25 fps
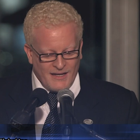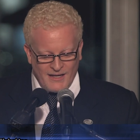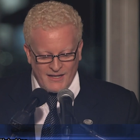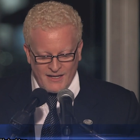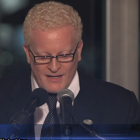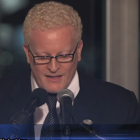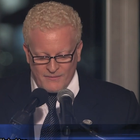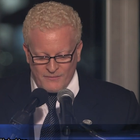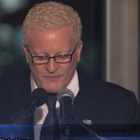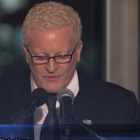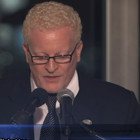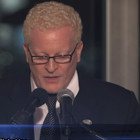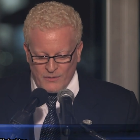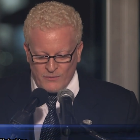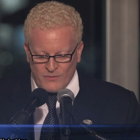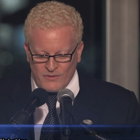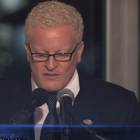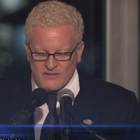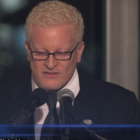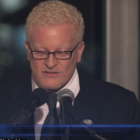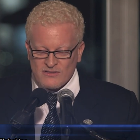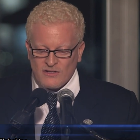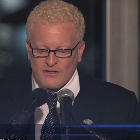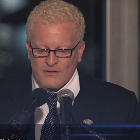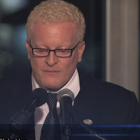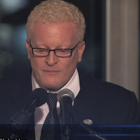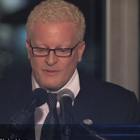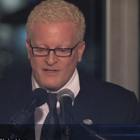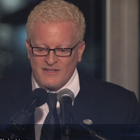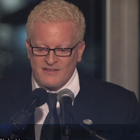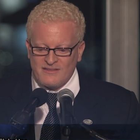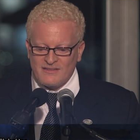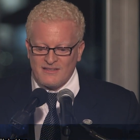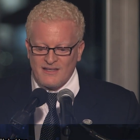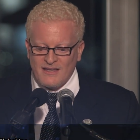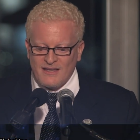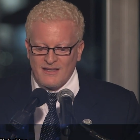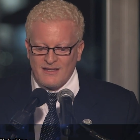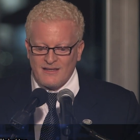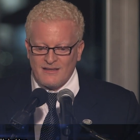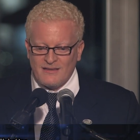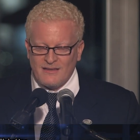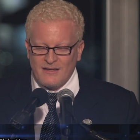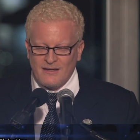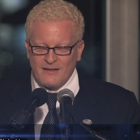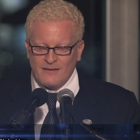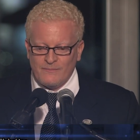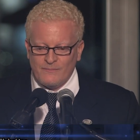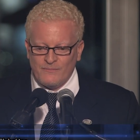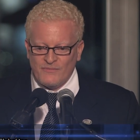And I want to start by saying
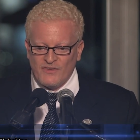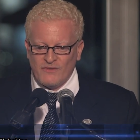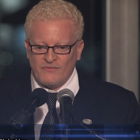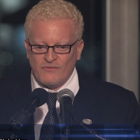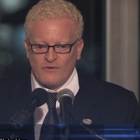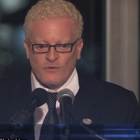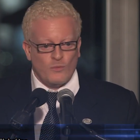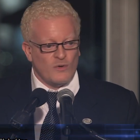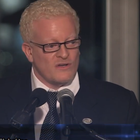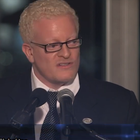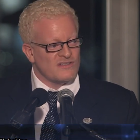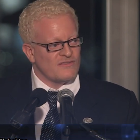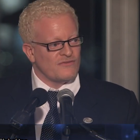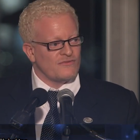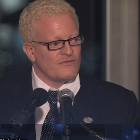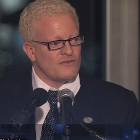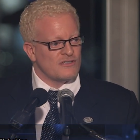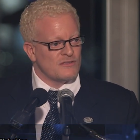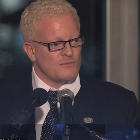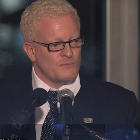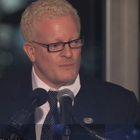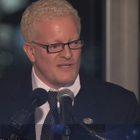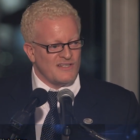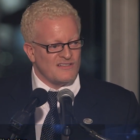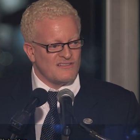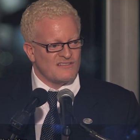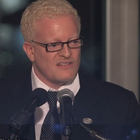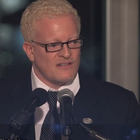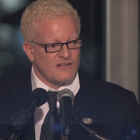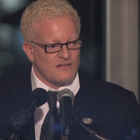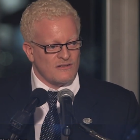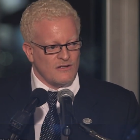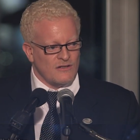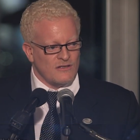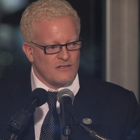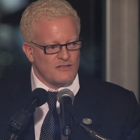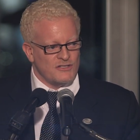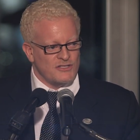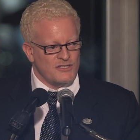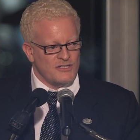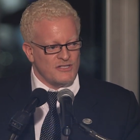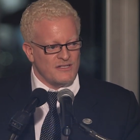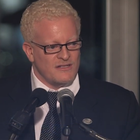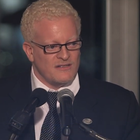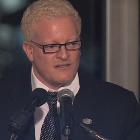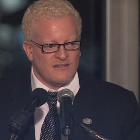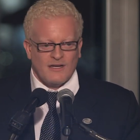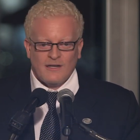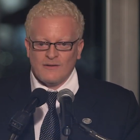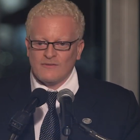that if it wasn't for space
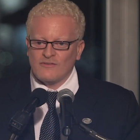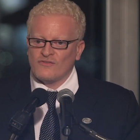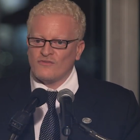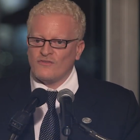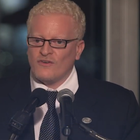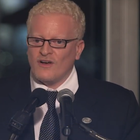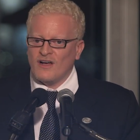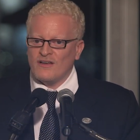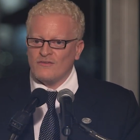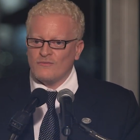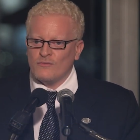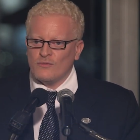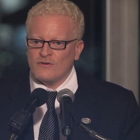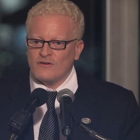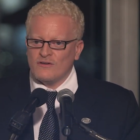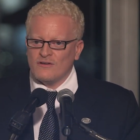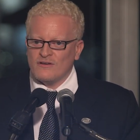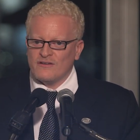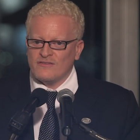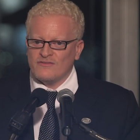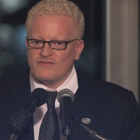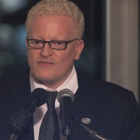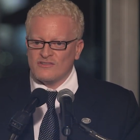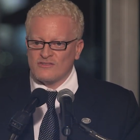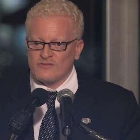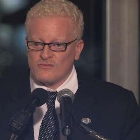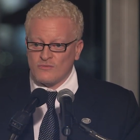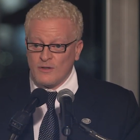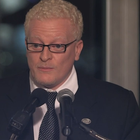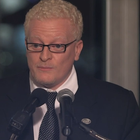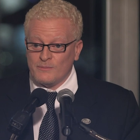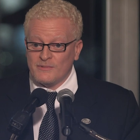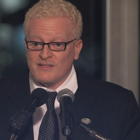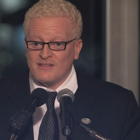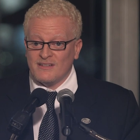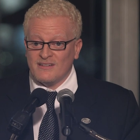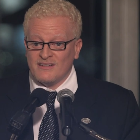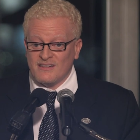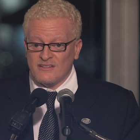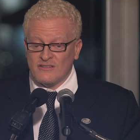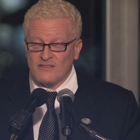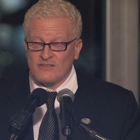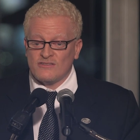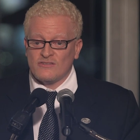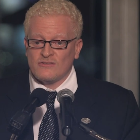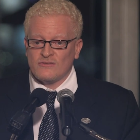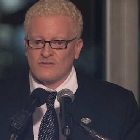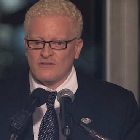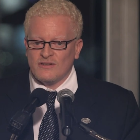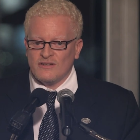technology, Timez5 would not have disrupted an
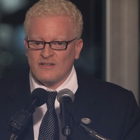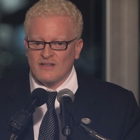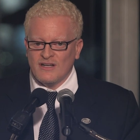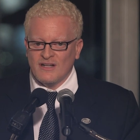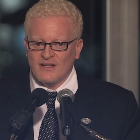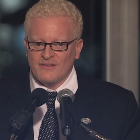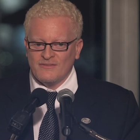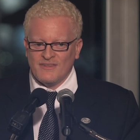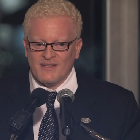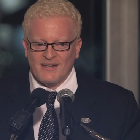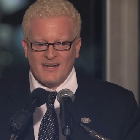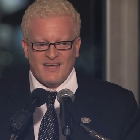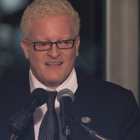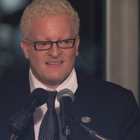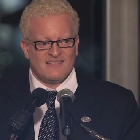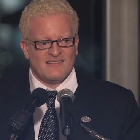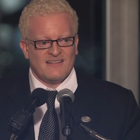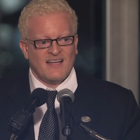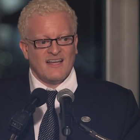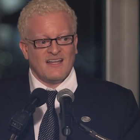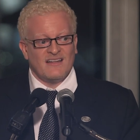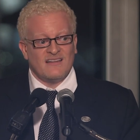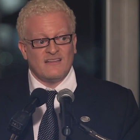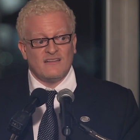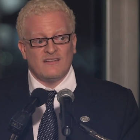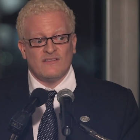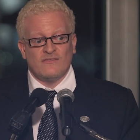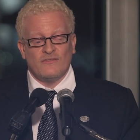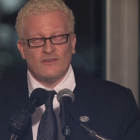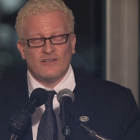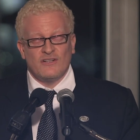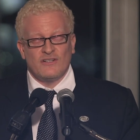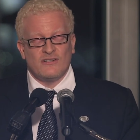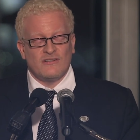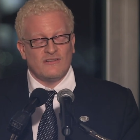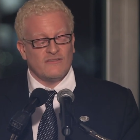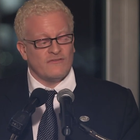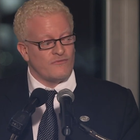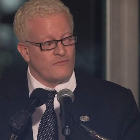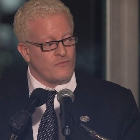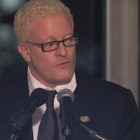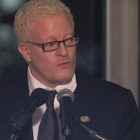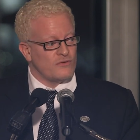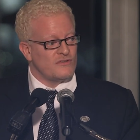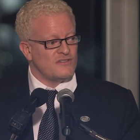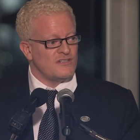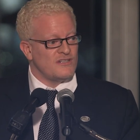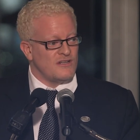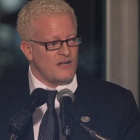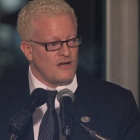industry that hasn't had innovation in
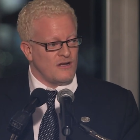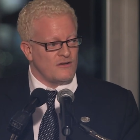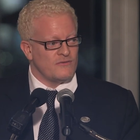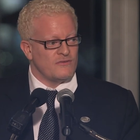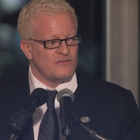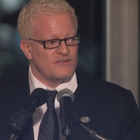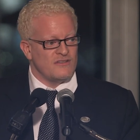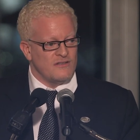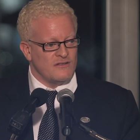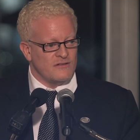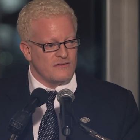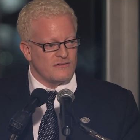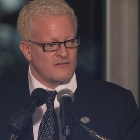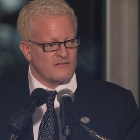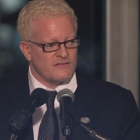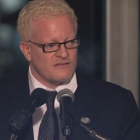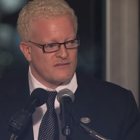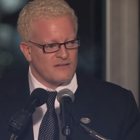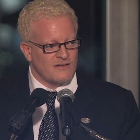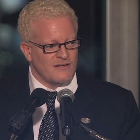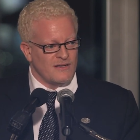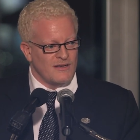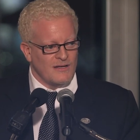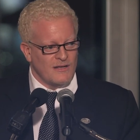1400 years,